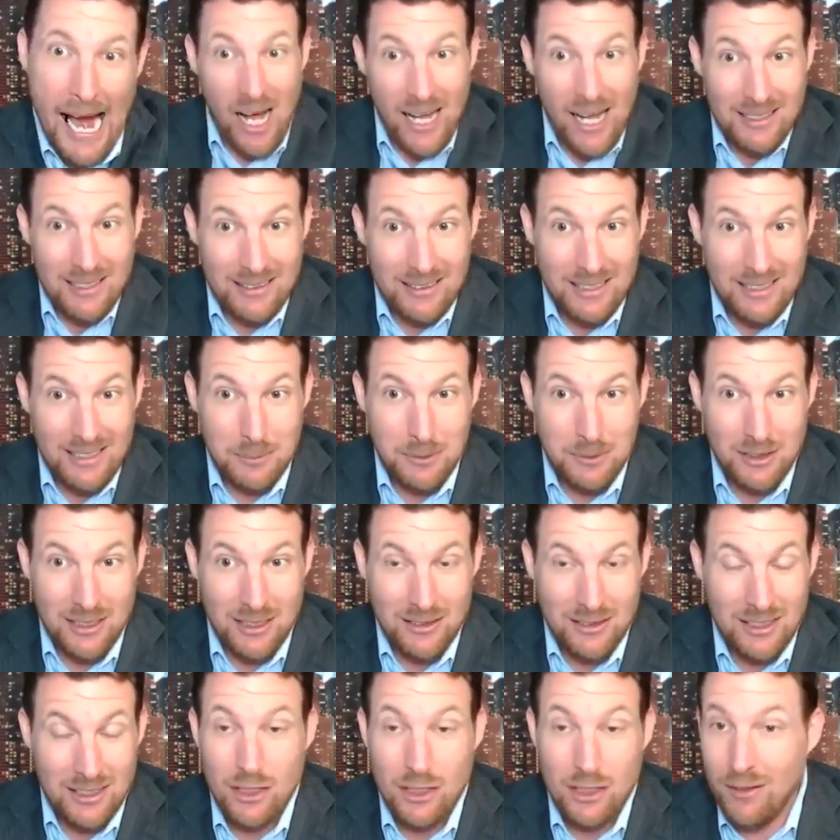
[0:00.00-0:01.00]
of
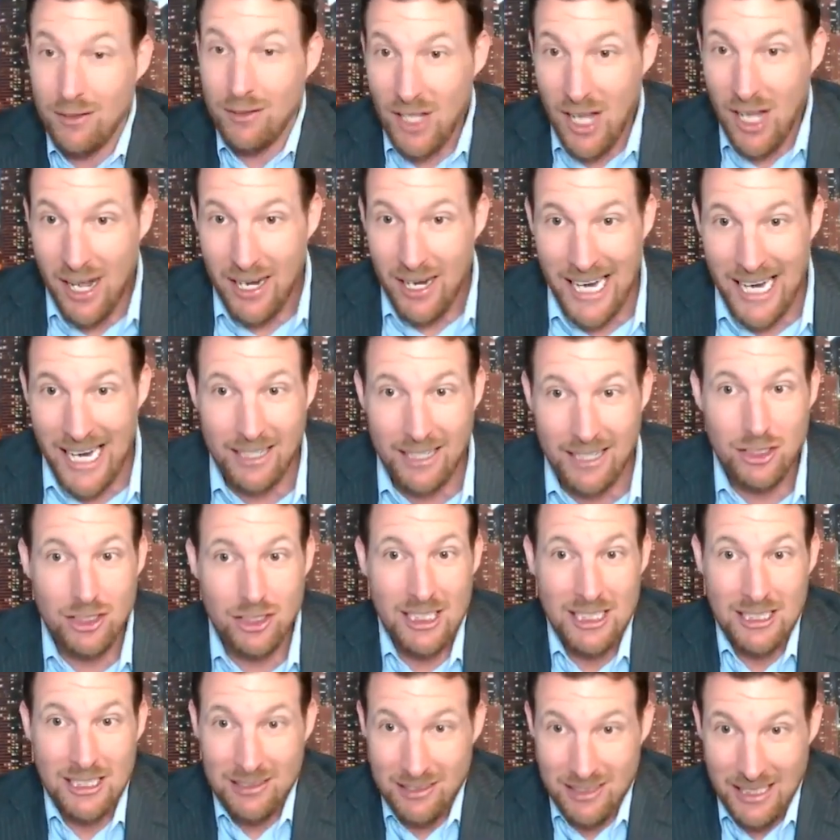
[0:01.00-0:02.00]
substance and you have a lot of
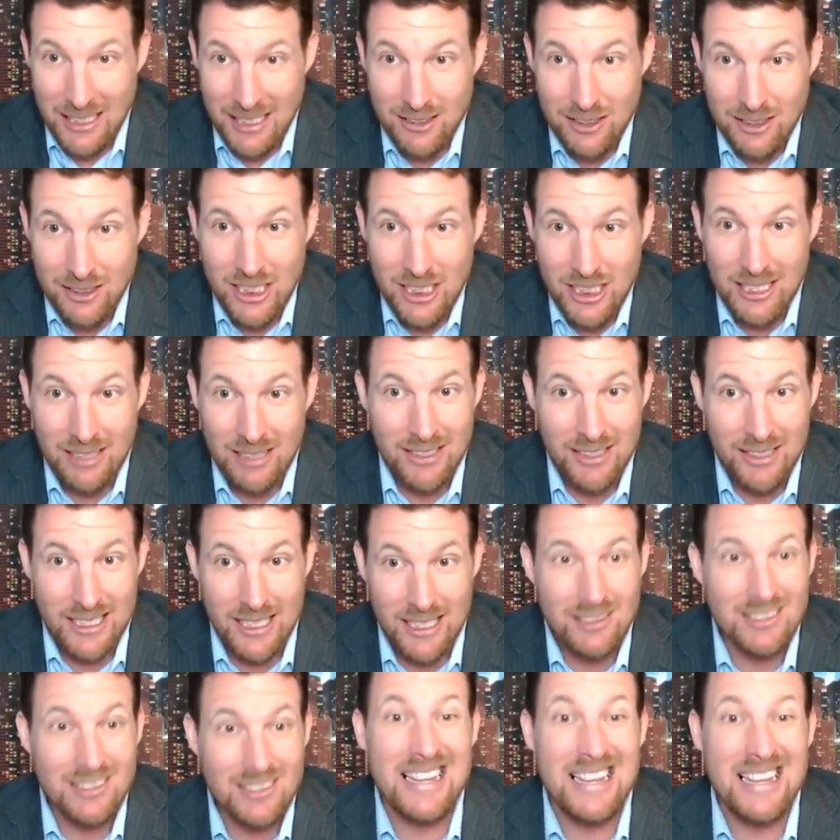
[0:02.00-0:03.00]
energy and synergy and everything
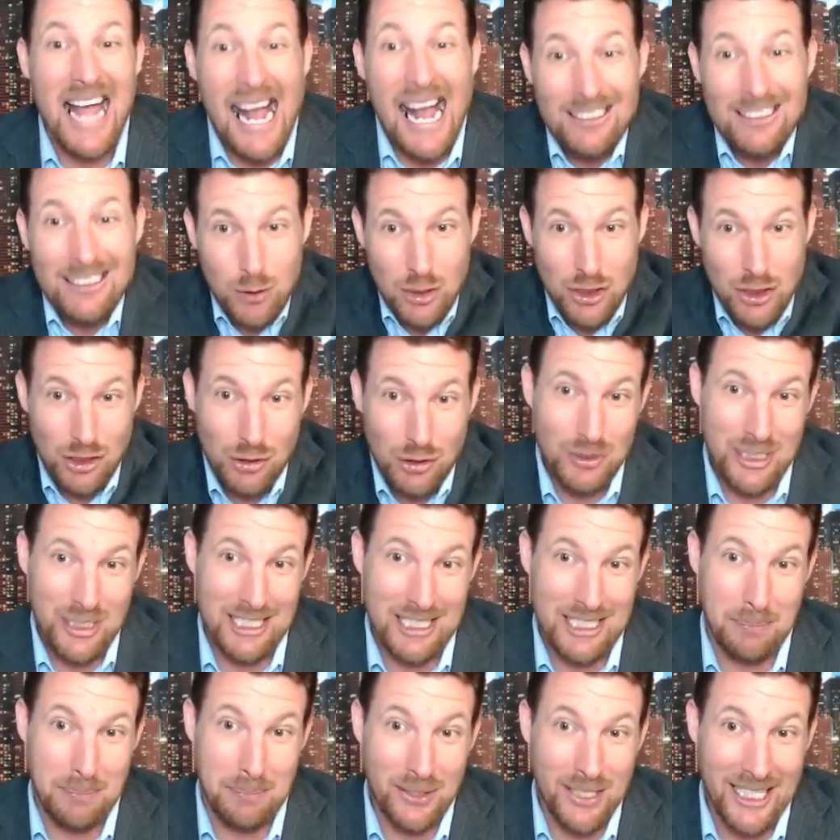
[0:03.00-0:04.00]
else. That's what you
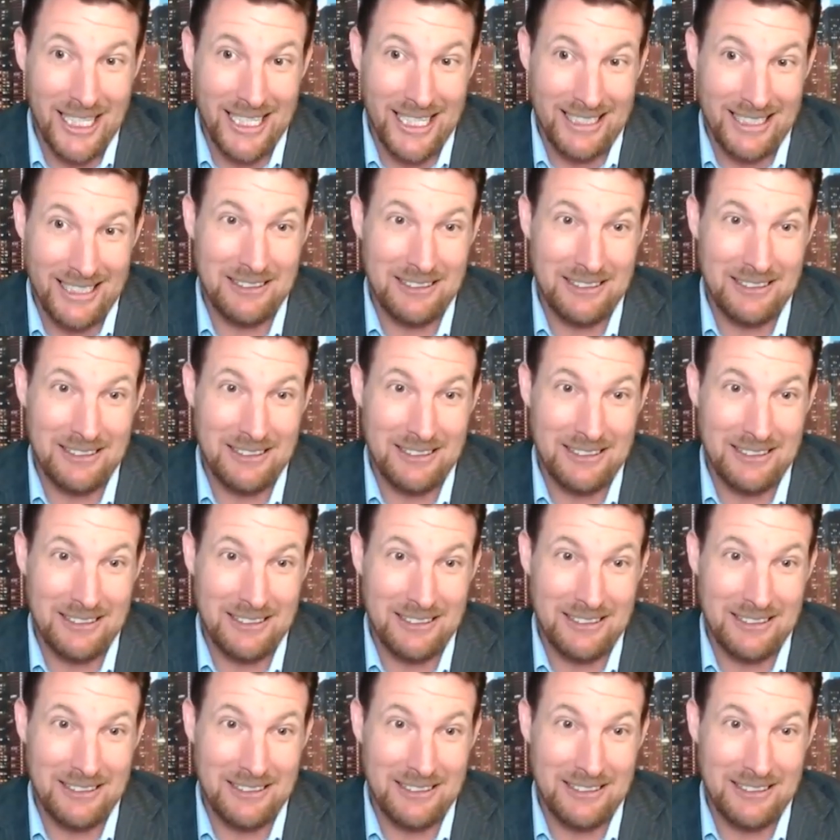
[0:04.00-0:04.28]
need to bring.